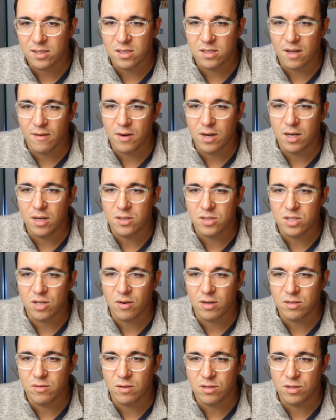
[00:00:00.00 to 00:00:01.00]
It's evident in his
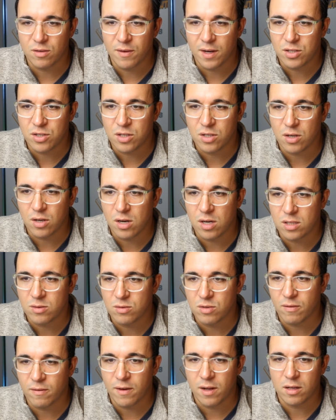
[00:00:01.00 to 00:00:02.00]
series Reservation Dogs,
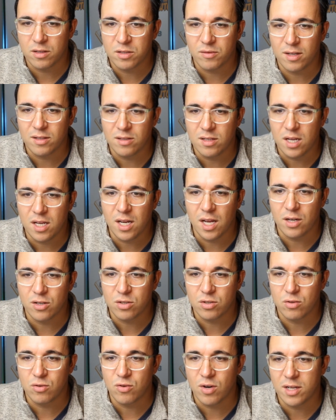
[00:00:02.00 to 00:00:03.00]
which revolves around
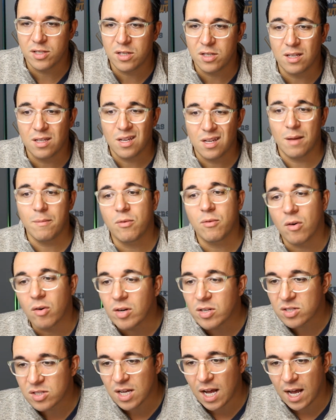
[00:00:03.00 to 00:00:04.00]
teenagers who dress in
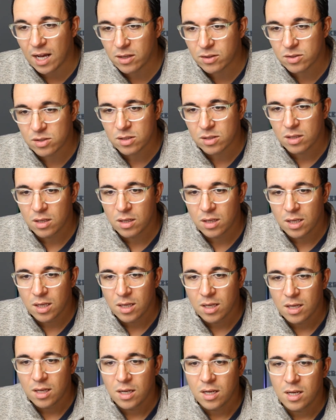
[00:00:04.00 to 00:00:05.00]
contemporary styles
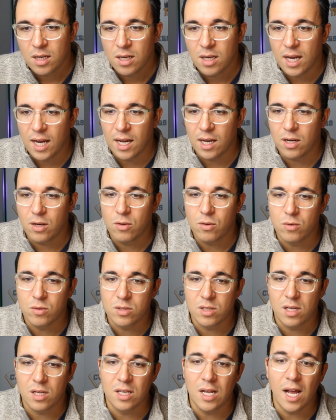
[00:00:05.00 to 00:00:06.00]
and
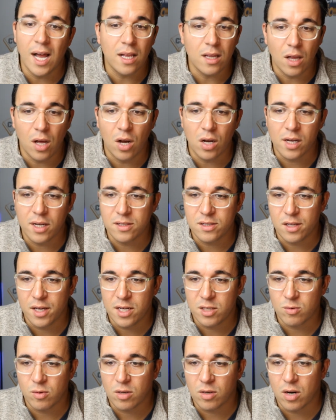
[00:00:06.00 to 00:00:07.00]
whose dialogue is
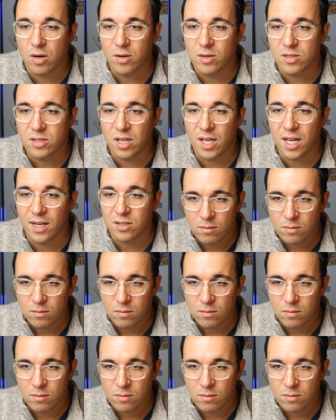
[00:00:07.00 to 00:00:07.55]
laced with current slang.